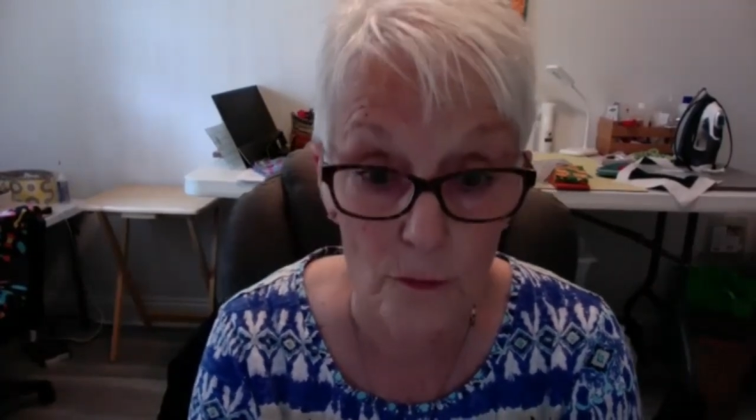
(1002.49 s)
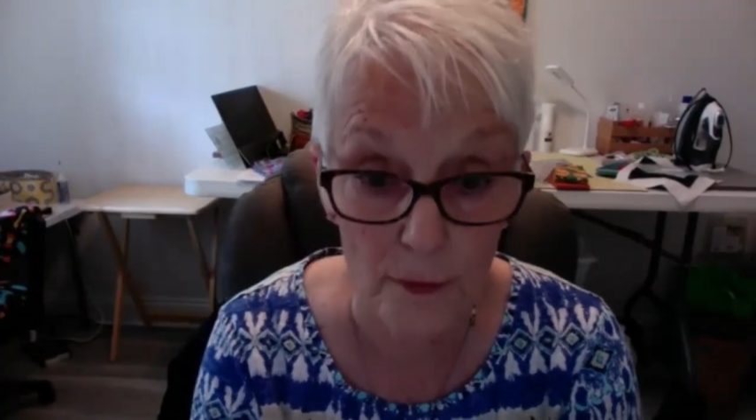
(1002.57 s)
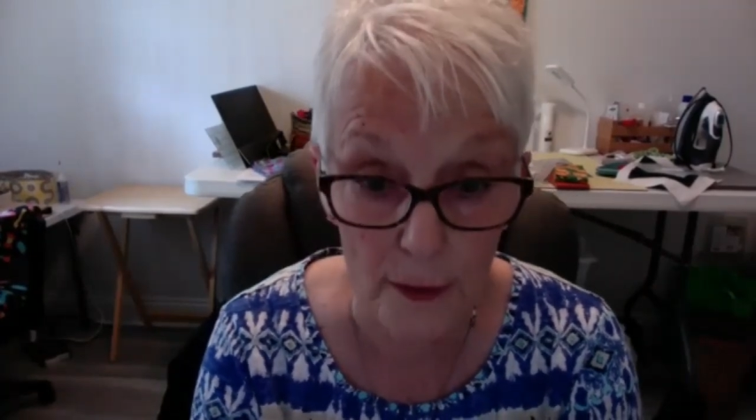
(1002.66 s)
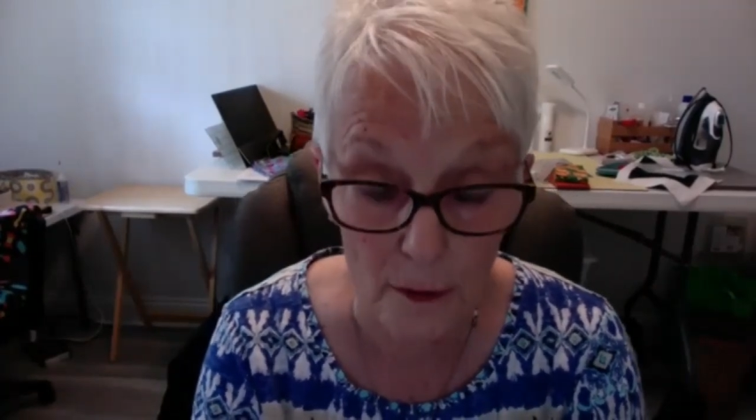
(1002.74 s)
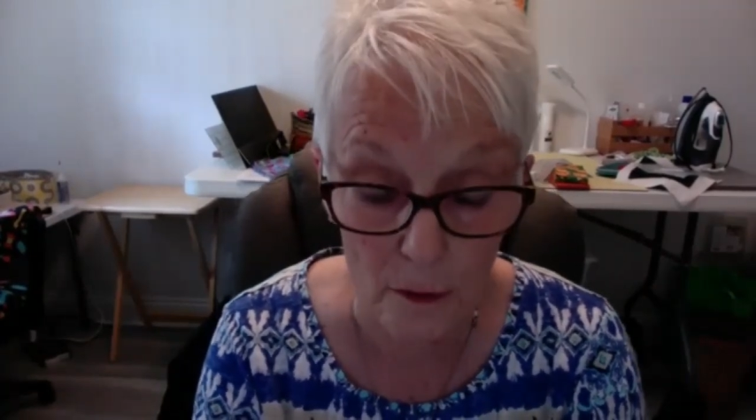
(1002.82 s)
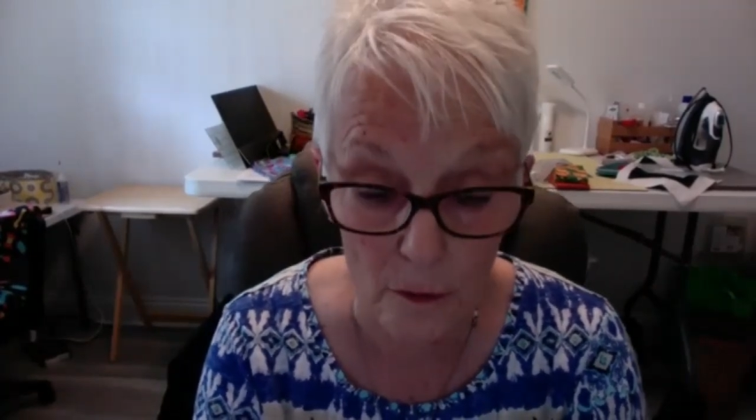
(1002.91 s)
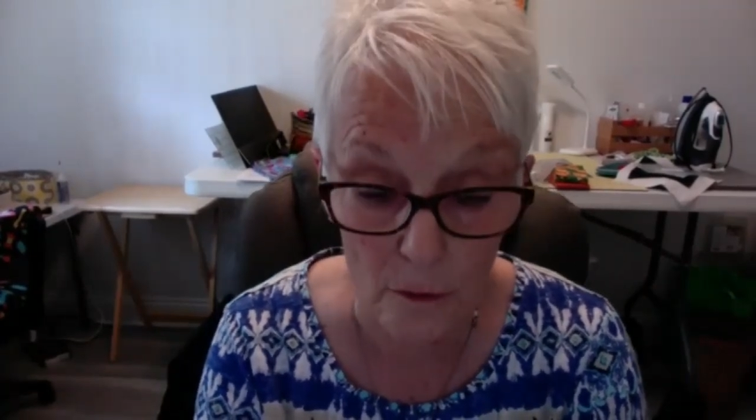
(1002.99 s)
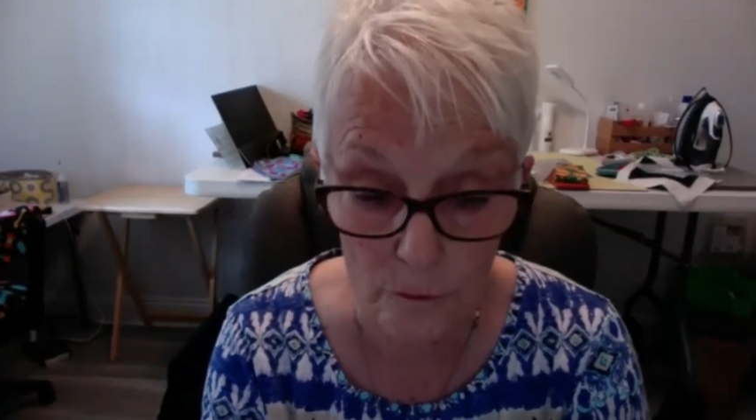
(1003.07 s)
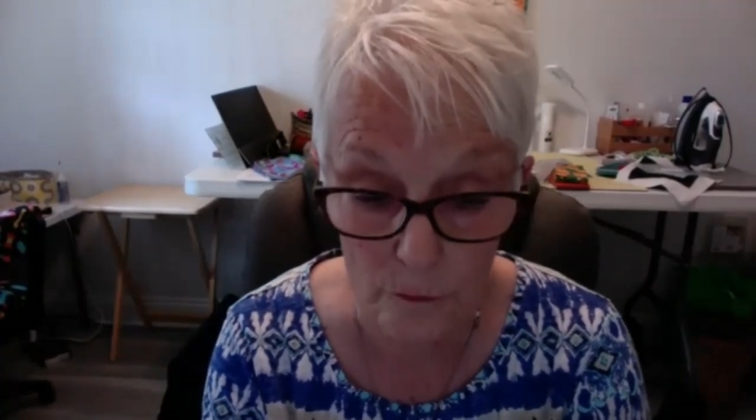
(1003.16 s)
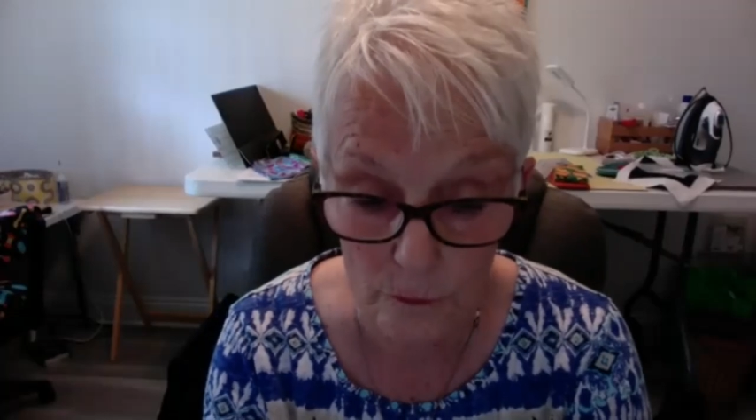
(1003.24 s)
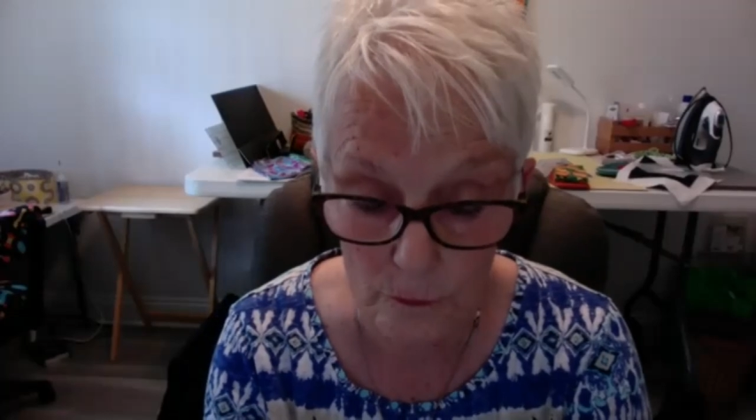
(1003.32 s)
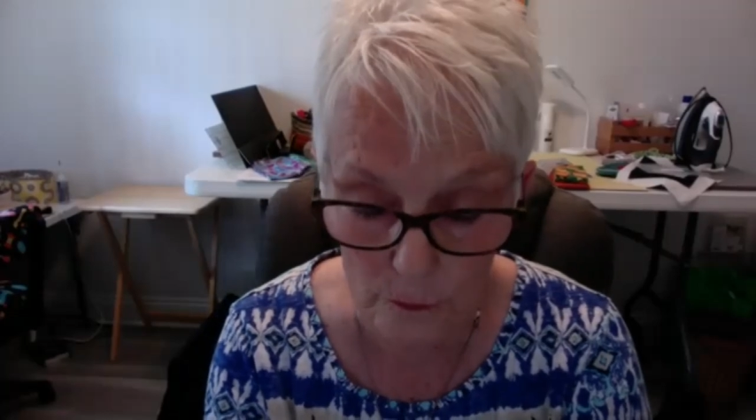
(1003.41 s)
that our
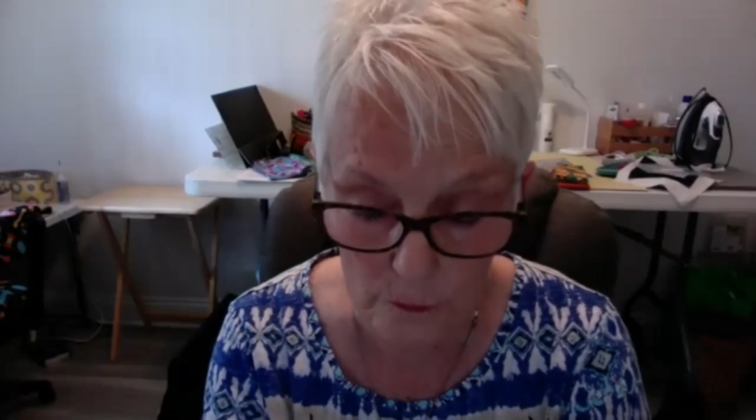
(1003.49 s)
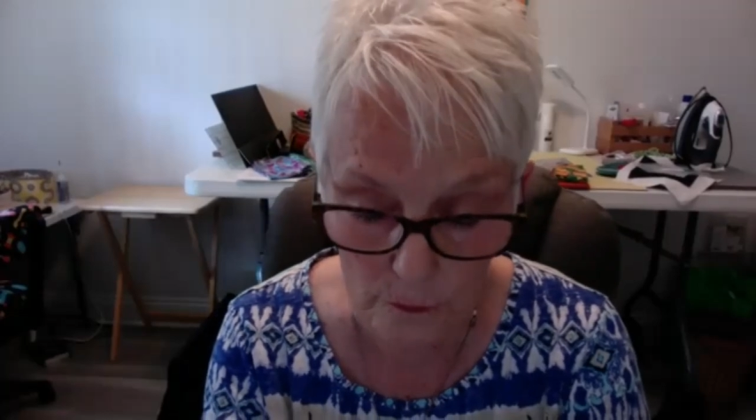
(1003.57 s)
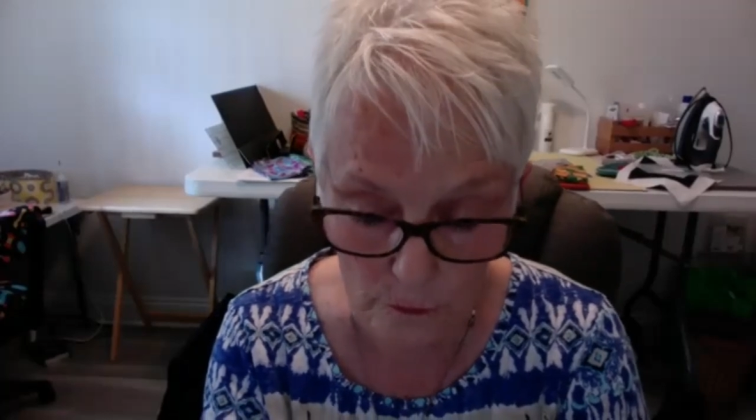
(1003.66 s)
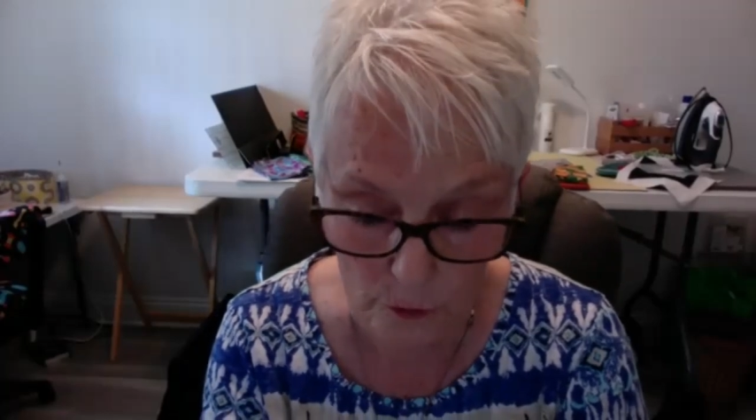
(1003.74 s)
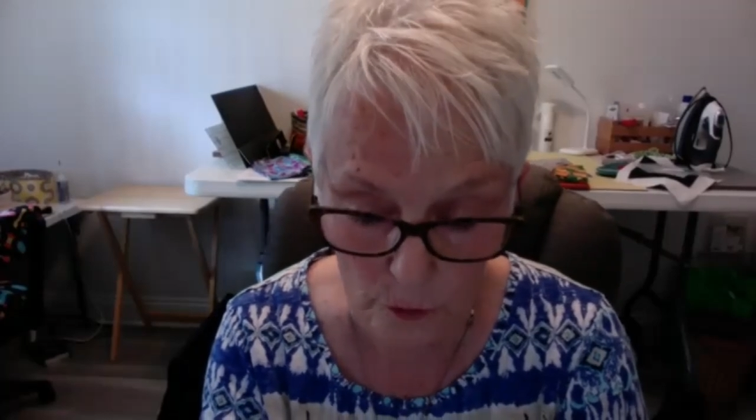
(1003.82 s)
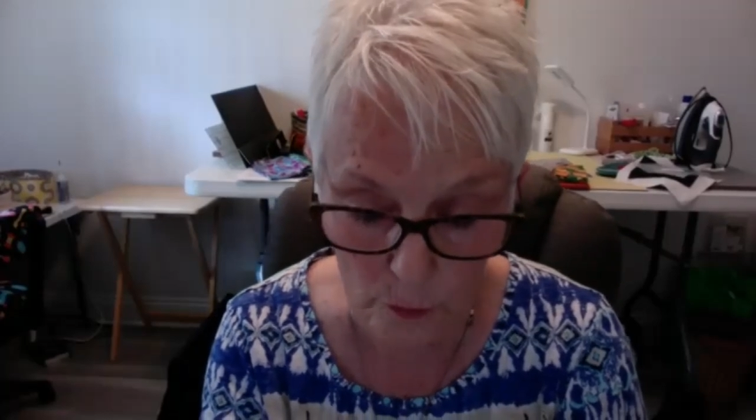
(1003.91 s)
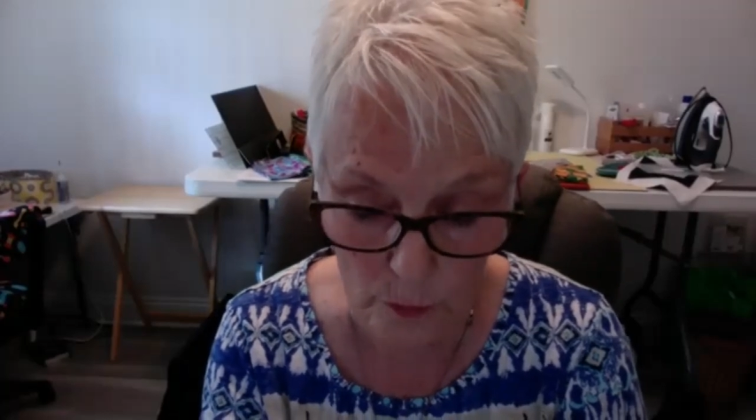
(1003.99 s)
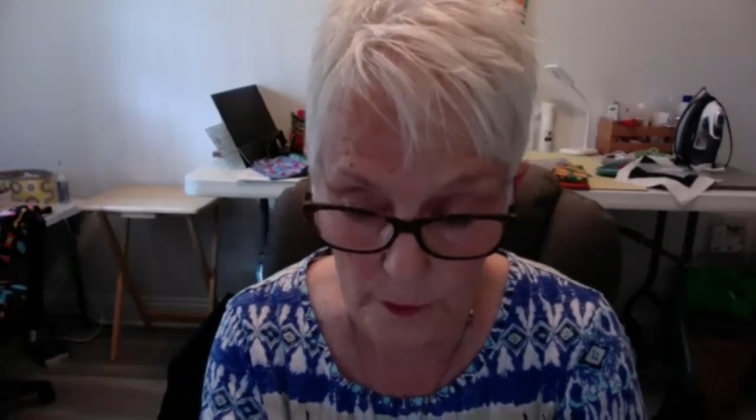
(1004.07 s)
group hmm. will